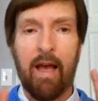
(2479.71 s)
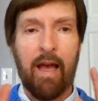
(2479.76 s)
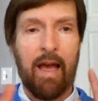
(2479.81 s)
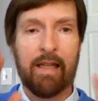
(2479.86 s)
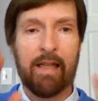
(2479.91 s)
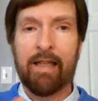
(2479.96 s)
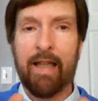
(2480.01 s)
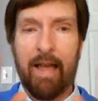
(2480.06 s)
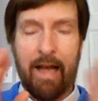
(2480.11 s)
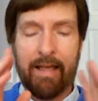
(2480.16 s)

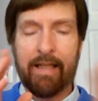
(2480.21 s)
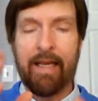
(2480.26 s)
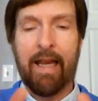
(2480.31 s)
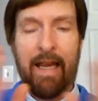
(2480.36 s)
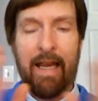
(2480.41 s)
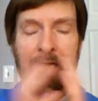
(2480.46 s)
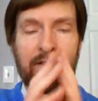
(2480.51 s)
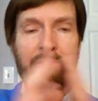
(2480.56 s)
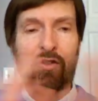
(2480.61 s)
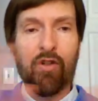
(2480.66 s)
I
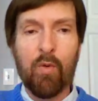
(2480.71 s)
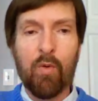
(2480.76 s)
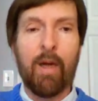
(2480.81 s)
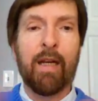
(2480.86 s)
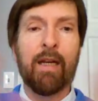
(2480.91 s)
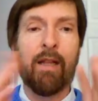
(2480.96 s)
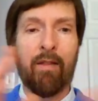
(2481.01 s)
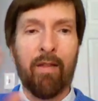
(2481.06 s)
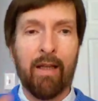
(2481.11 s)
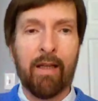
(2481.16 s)
can't do
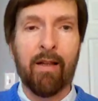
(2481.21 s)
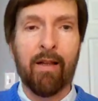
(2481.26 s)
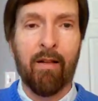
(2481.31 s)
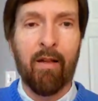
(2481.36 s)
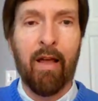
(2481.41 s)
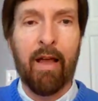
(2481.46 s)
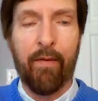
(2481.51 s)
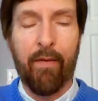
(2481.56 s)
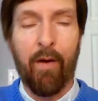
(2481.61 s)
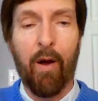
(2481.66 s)
anything in
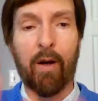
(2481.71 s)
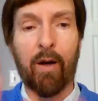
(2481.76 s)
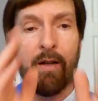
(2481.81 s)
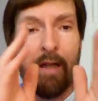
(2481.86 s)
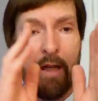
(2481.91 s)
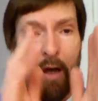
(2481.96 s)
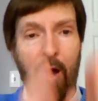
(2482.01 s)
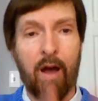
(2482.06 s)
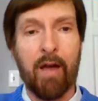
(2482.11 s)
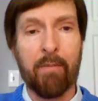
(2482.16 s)
life
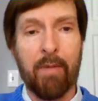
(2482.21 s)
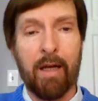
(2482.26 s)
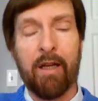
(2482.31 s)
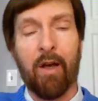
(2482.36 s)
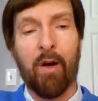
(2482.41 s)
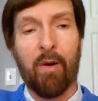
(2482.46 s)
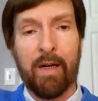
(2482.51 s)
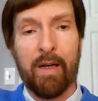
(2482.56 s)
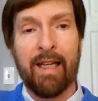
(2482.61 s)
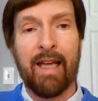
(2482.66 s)
hardly on my own.